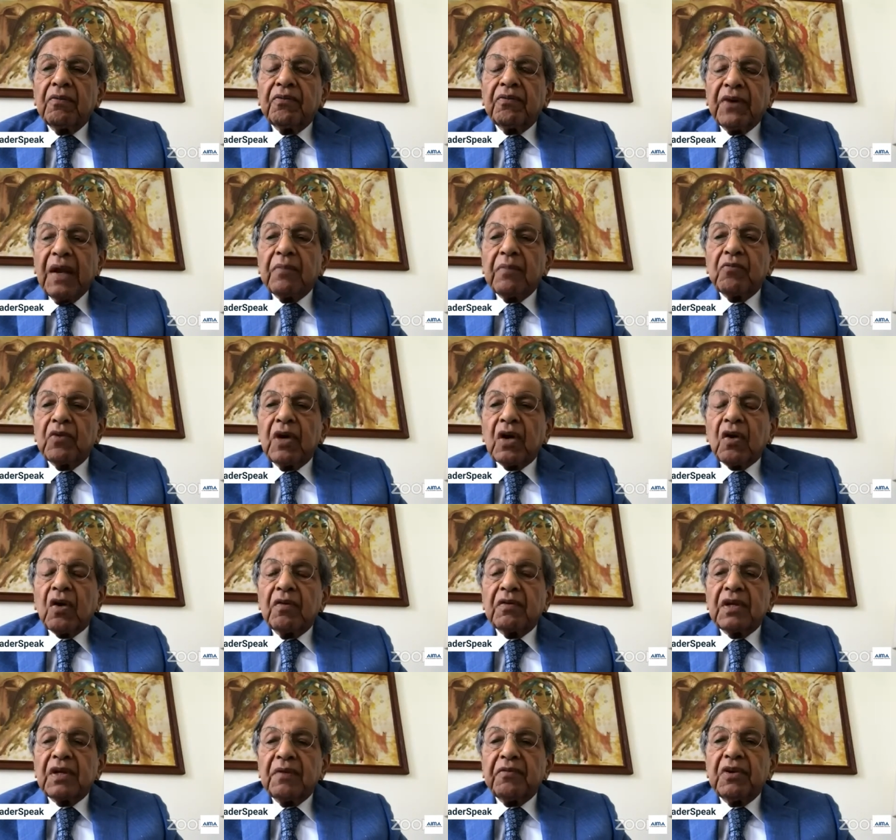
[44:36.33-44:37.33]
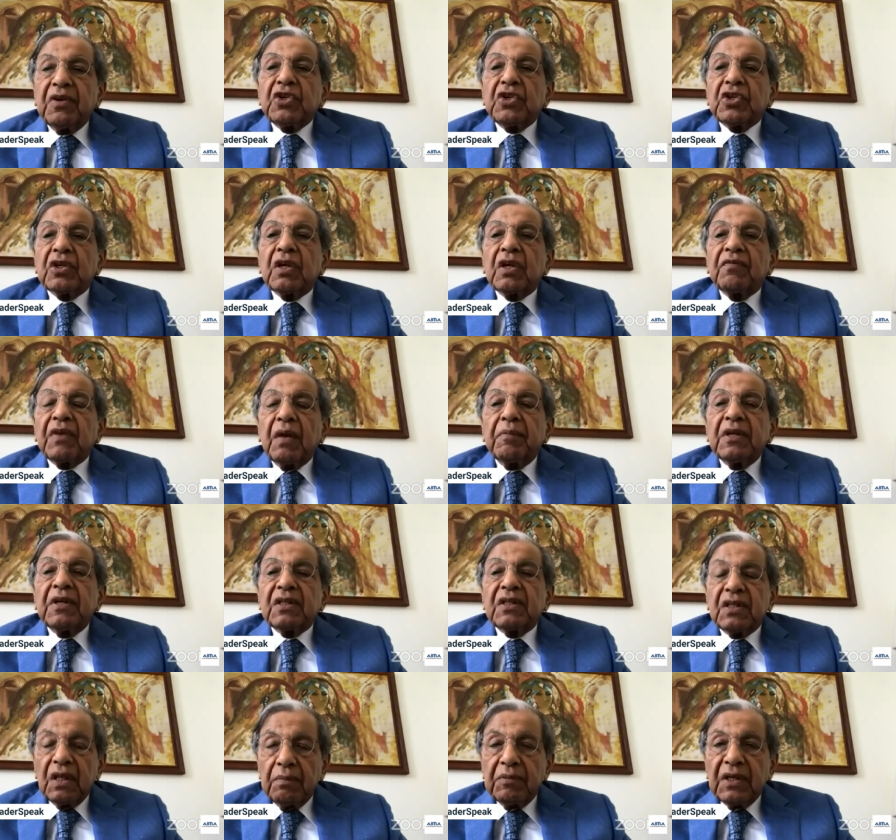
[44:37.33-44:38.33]
framework or definition of
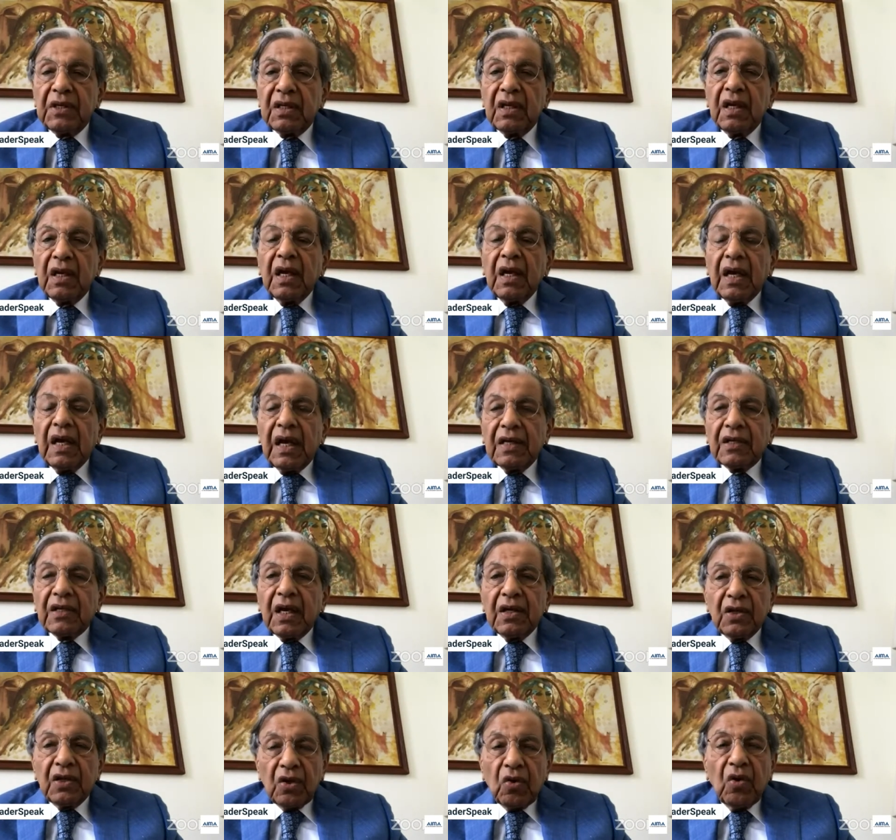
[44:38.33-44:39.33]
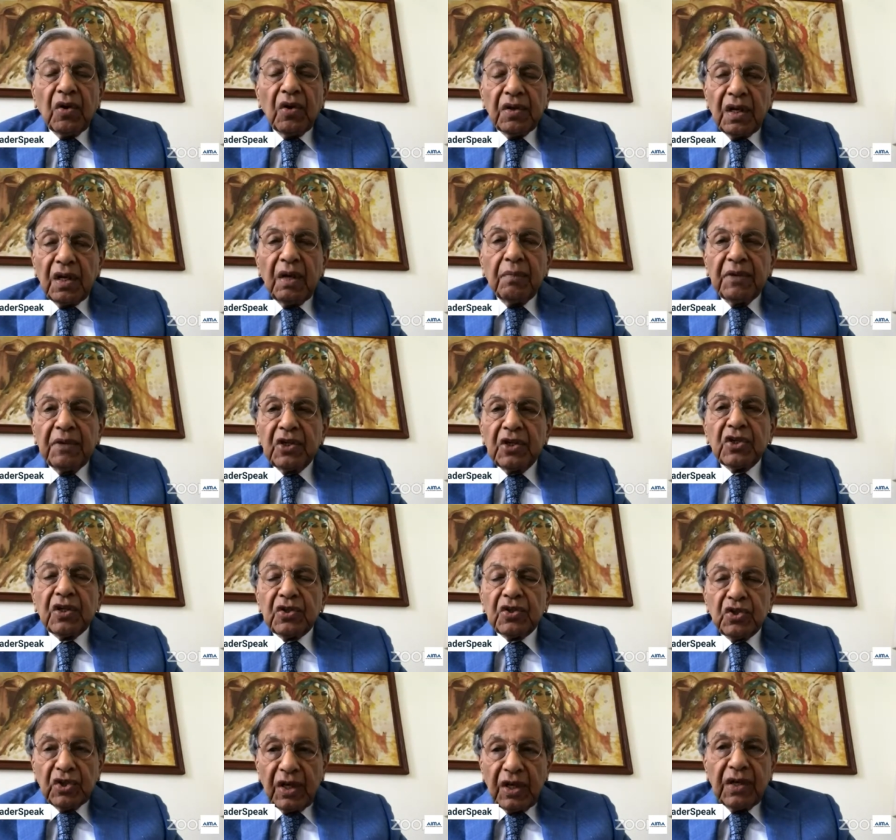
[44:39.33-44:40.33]
MSME has undergone a major
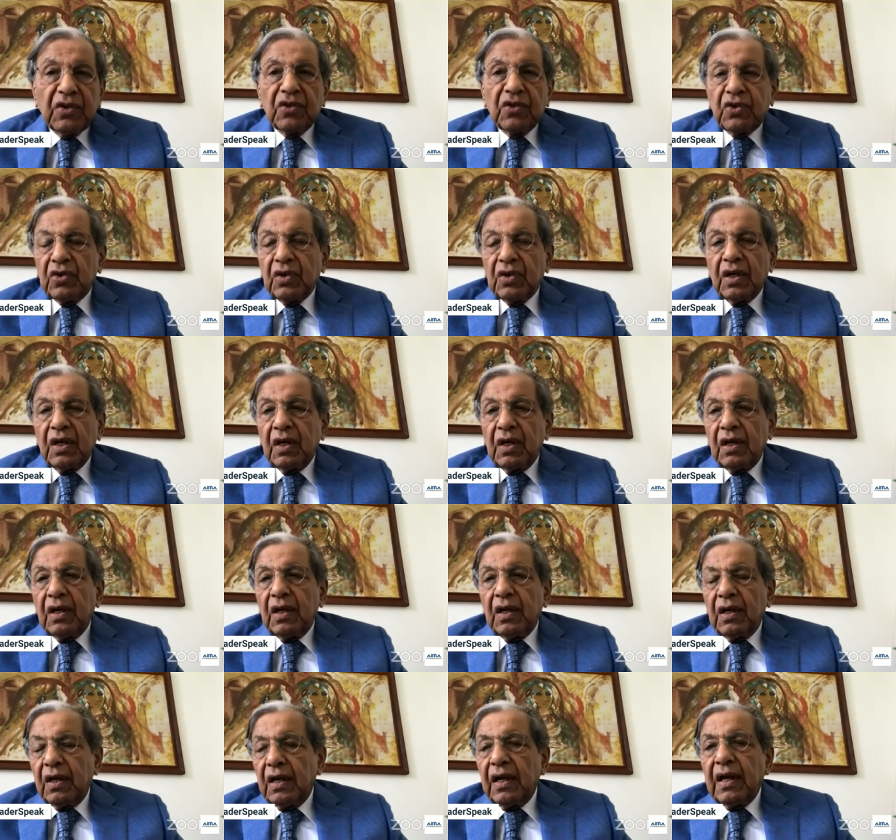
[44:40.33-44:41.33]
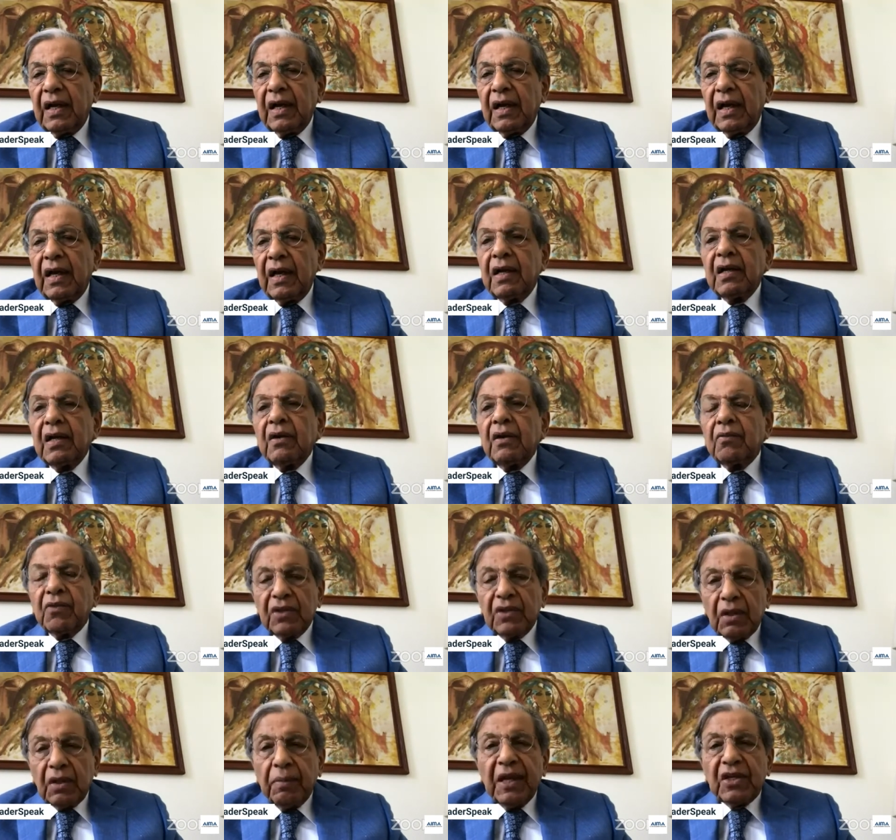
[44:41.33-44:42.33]
change
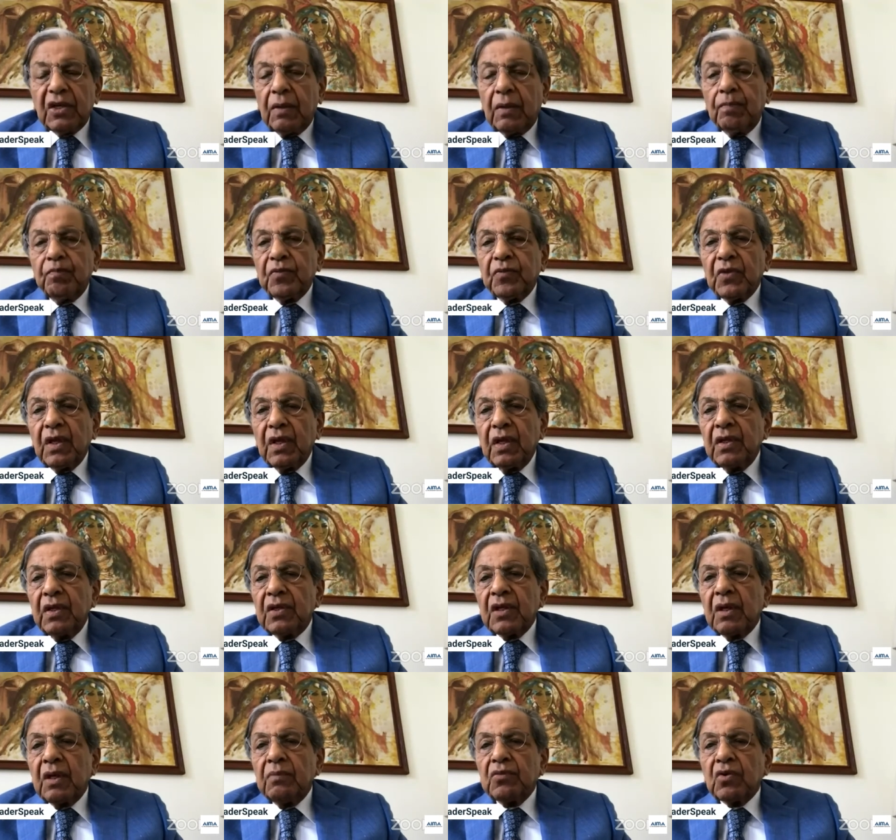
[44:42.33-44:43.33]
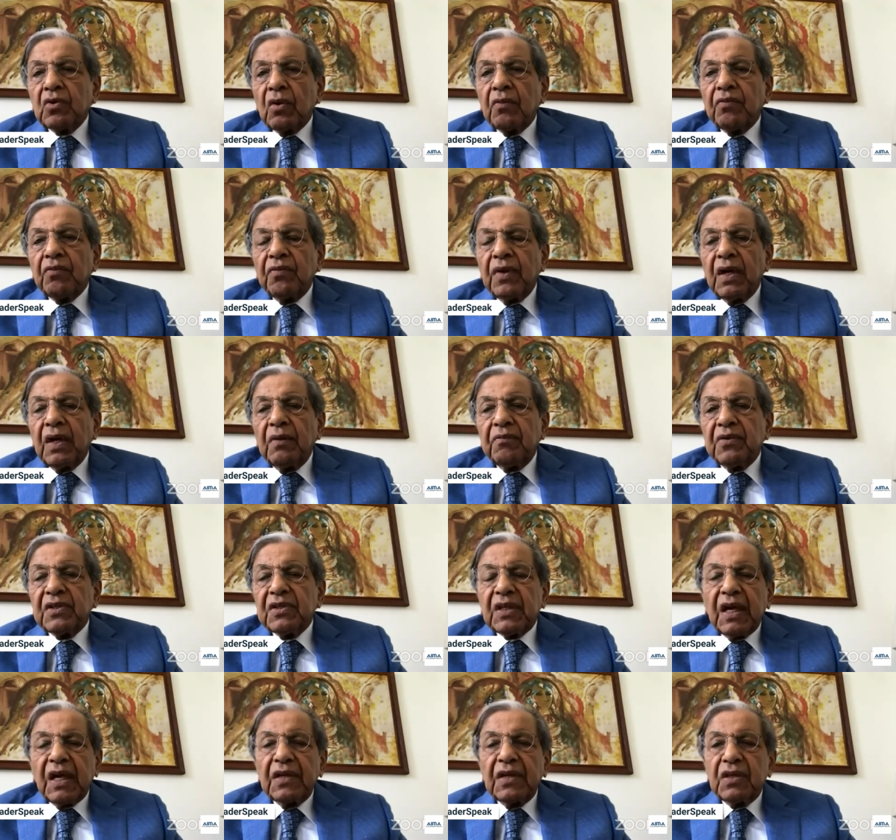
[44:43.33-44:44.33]
for the better in terms of
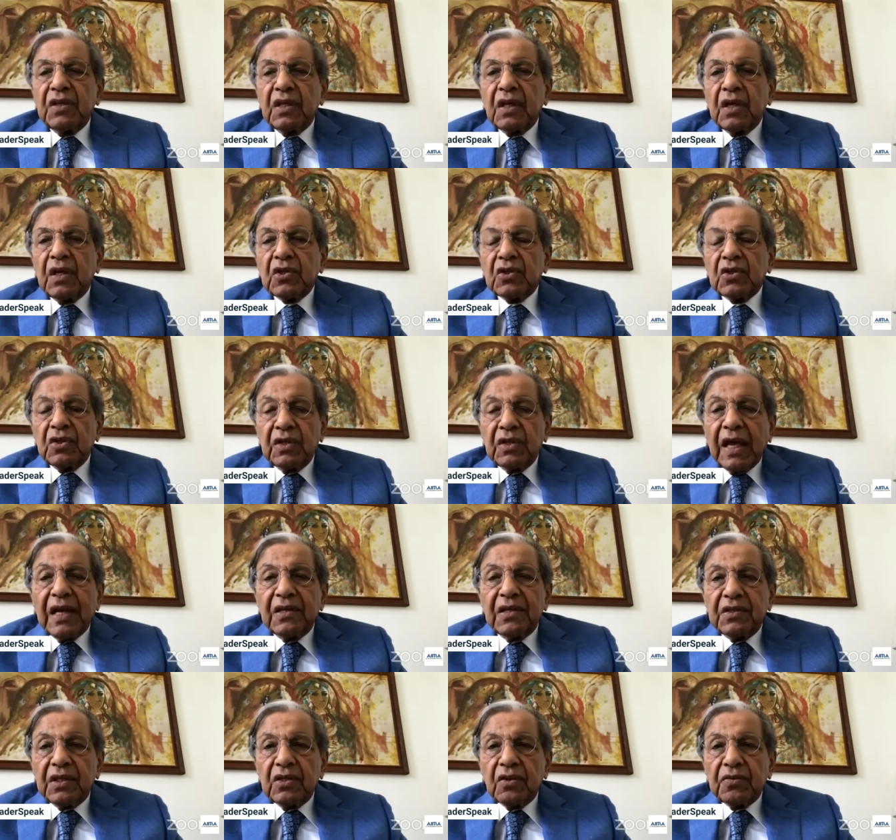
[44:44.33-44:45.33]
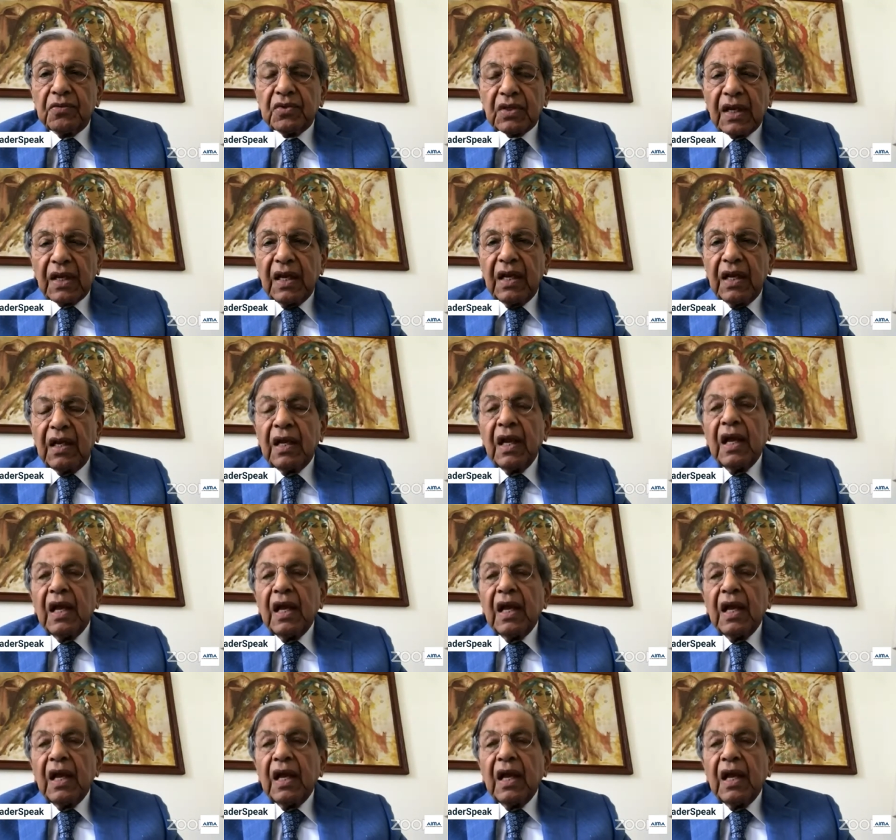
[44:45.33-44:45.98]
emphasizing externality of scale.